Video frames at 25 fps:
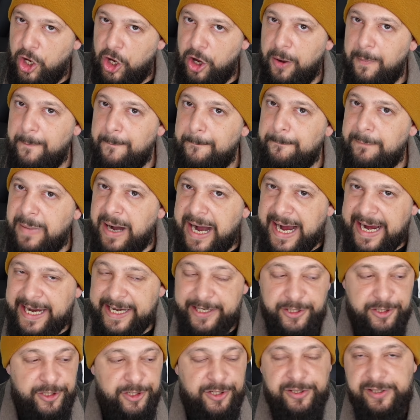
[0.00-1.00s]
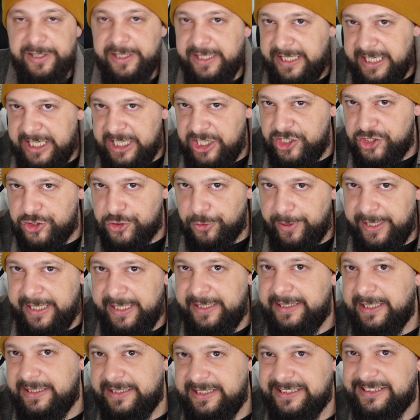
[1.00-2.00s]
a minor
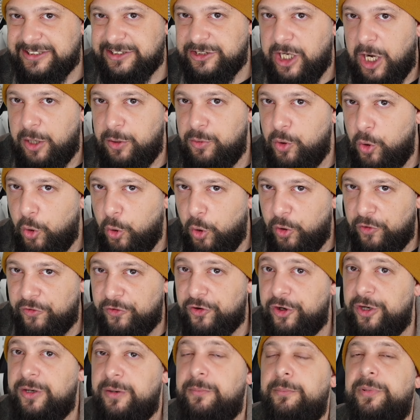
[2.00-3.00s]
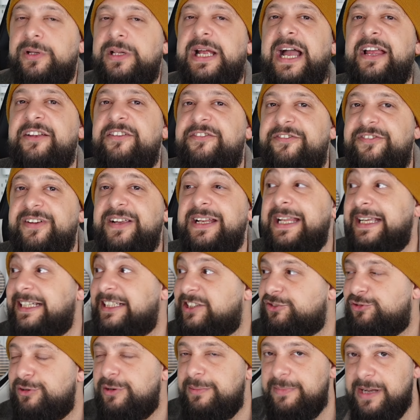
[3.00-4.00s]
injury that is now over, but I feel
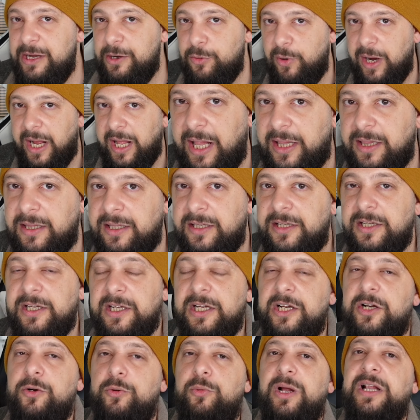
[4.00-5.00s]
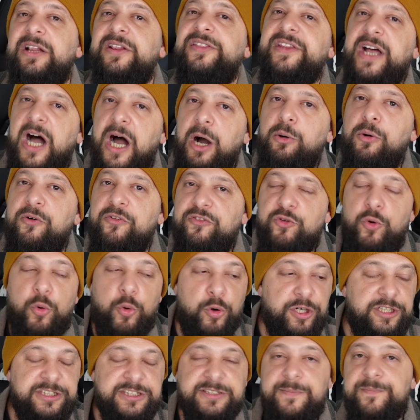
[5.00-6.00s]
extremely well. Well, now, of
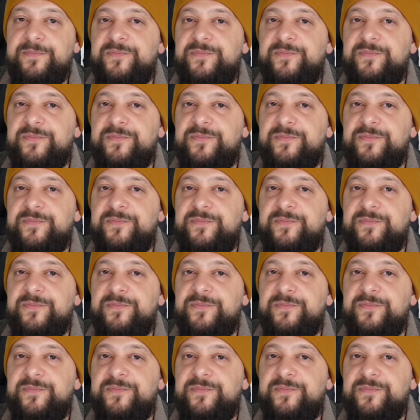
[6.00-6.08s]
course,